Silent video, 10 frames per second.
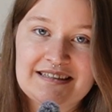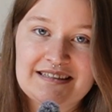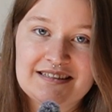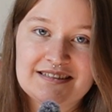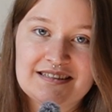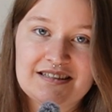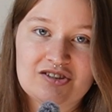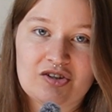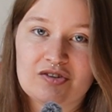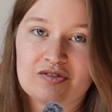easy,
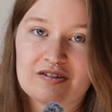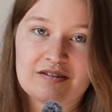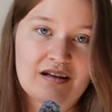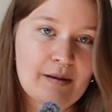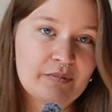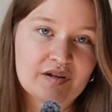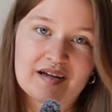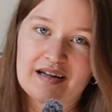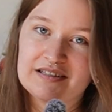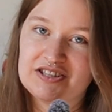you know, couple
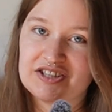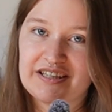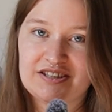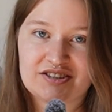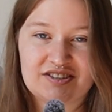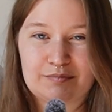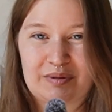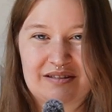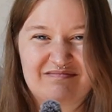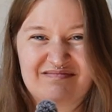of color changes,
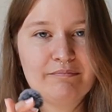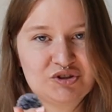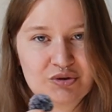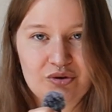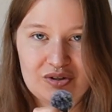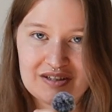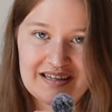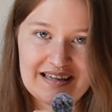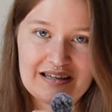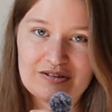but I'm sure you can
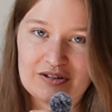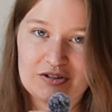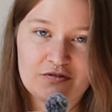handle it.